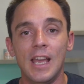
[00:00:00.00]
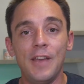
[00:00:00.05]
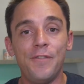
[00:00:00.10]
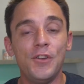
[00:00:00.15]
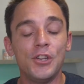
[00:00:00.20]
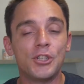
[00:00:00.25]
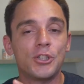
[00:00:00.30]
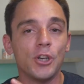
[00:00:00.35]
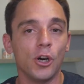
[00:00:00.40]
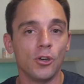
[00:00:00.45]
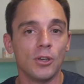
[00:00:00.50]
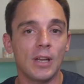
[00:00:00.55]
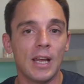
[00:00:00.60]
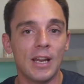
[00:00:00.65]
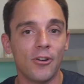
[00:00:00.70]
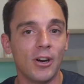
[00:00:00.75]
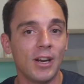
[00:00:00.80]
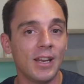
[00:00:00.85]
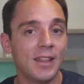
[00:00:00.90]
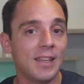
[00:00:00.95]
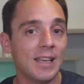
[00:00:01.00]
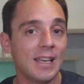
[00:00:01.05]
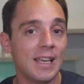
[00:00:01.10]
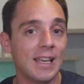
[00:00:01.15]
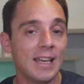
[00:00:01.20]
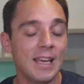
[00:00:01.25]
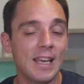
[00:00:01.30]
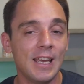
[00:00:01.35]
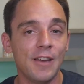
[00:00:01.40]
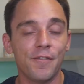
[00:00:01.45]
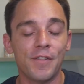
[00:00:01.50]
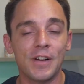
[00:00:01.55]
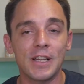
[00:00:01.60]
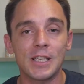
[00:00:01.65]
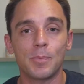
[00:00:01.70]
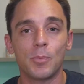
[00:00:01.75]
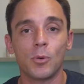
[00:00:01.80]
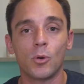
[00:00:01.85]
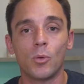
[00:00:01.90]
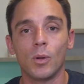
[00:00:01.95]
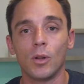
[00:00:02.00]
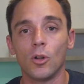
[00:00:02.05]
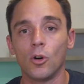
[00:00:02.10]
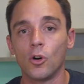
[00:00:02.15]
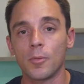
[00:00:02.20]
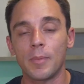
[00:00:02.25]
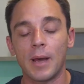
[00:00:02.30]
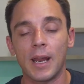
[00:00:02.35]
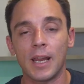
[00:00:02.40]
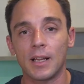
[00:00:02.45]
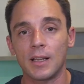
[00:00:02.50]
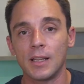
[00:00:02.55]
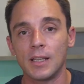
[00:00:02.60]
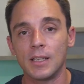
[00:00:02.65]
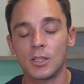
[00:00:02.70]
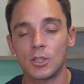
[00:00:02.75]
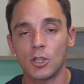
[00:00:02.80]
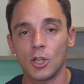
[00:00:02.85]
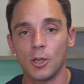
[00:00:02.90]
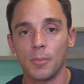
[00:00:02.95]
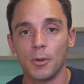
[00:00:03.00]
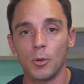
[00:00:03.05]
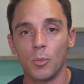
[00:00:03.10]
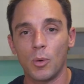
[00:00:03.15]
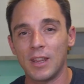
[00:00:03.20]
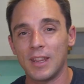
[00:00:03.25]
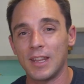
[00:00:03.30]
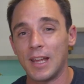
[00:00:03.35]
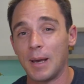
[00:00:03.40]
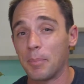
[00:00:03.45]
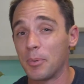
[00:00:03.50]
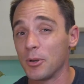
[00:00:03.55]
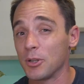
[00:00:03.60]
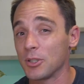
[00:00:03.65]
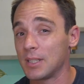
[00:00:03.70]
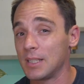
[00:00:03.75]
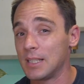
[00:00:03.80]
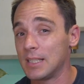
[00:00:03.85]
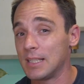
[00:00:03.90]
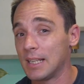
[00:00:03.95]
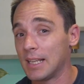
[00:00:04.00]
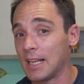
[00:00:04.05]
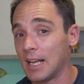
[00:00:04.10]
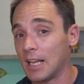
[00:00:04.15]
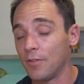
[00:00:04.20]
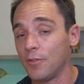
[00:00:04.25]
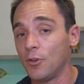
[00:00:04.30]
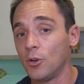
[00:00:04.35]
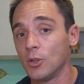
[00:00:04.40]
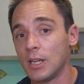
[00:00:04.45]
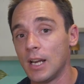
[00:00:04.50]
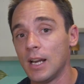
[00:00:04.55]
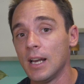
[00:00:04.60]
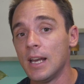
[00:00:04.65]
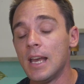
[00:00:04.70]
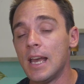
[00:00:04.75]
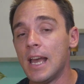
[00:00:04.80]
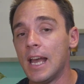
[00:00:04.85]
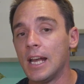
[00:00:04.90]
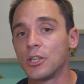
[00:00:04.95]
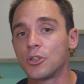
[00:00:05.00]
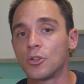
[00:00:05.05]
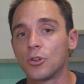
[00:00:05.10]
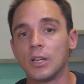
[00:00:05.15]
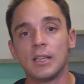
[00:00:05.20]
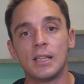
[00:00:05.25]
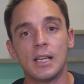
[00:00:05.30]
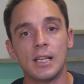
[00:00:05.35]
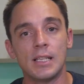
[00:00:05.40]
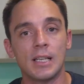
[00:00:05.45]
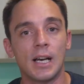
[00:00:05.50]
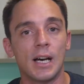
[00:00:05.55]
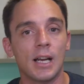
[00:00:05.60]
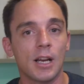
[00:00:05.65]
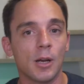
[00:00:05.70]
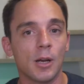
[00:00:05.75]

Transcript: If you don't enter anything in here, Facebook will automatically determine whether that person is in California and treat their data